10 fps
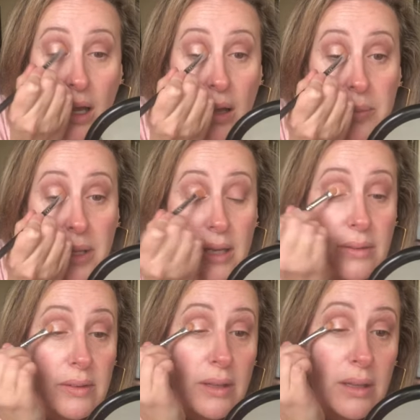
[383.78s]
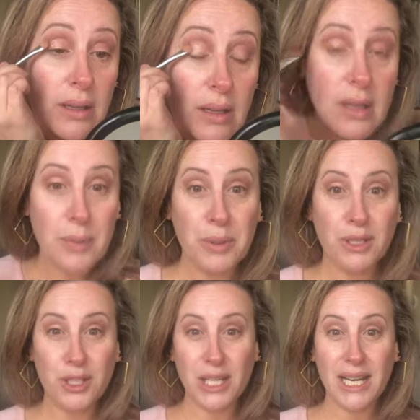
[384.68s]
amazing. But
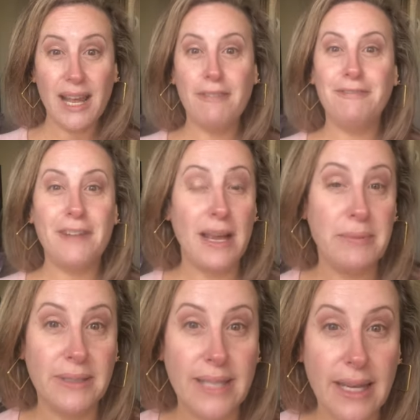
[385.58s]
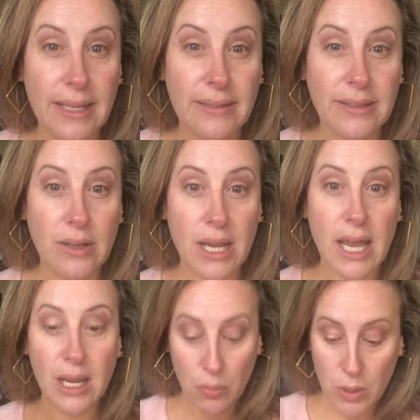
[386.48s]
look at how vibrant that is,
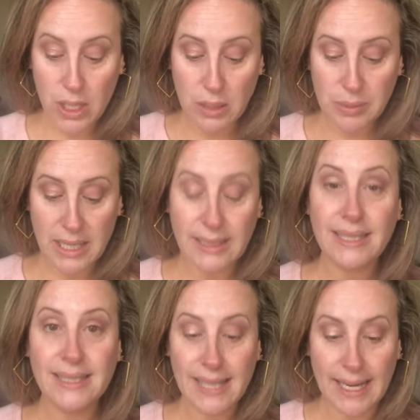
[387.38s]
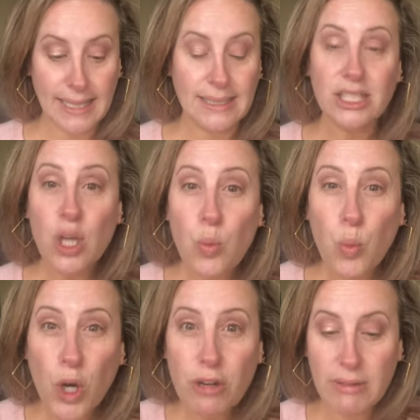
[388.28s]
okay? We're gonna blend in a second.
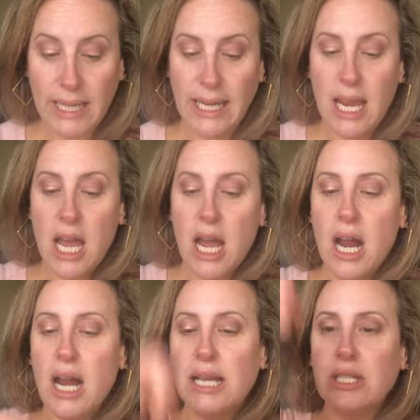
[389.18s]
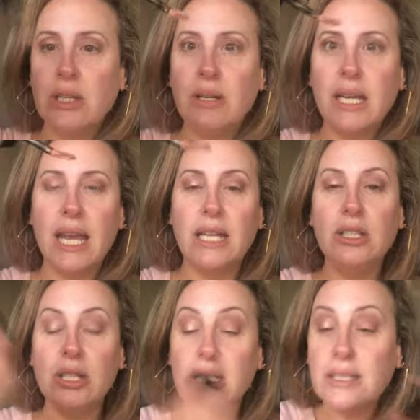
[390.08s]
Don't worry. All right, so
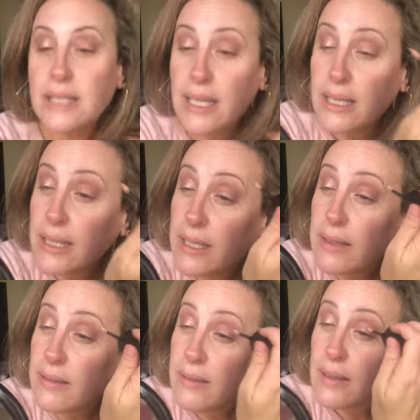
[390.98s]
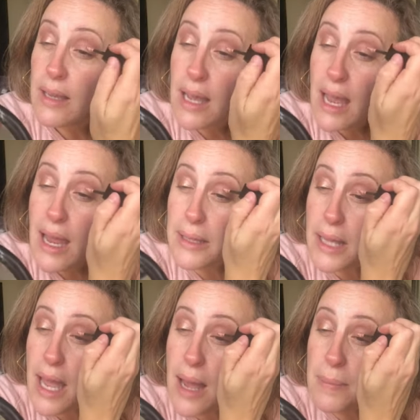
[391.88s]
again, you're gonna take this and
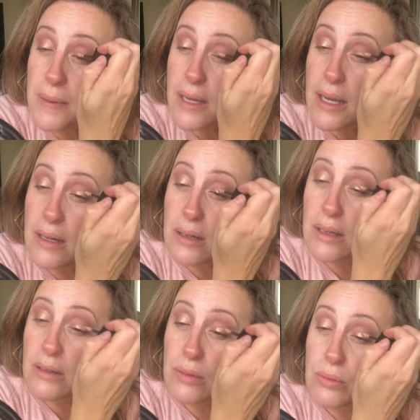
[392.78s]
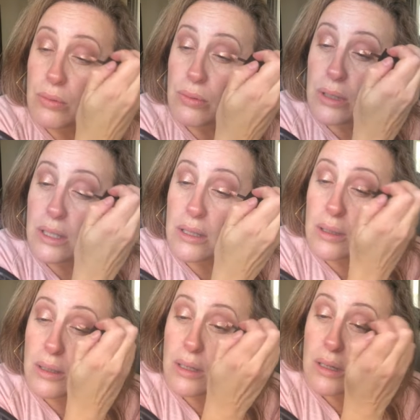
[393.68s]
the applicator is
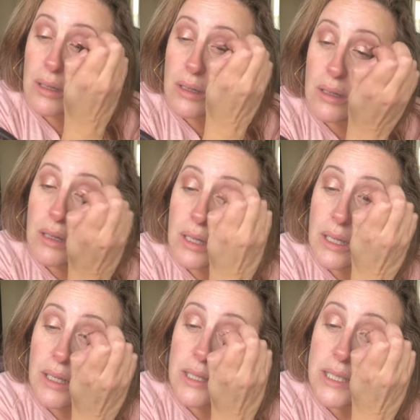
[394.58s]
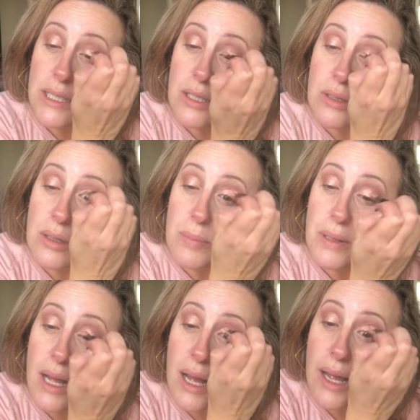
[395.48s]
really easy to
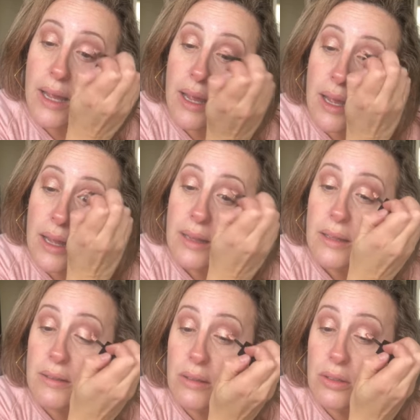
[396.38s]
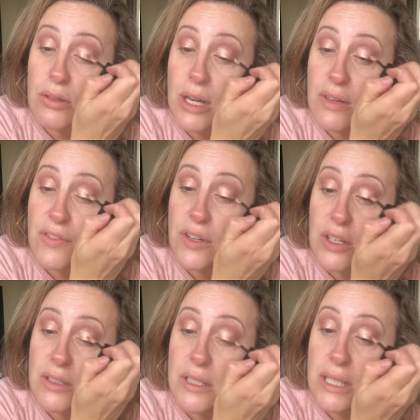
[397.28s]
apply. This is great for
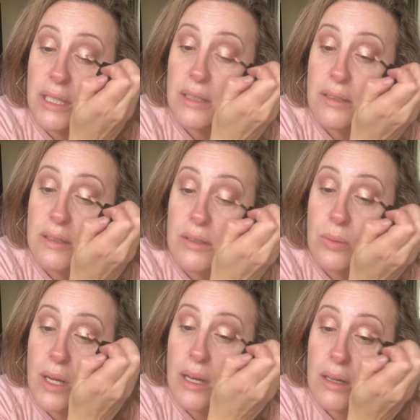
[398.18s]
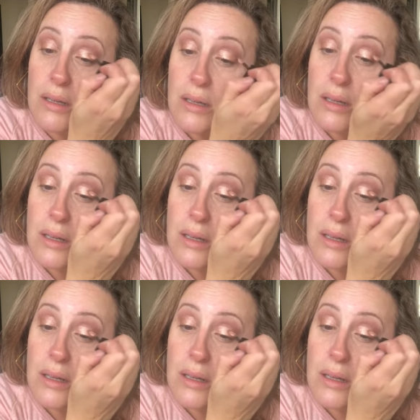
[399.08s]
your teens as well.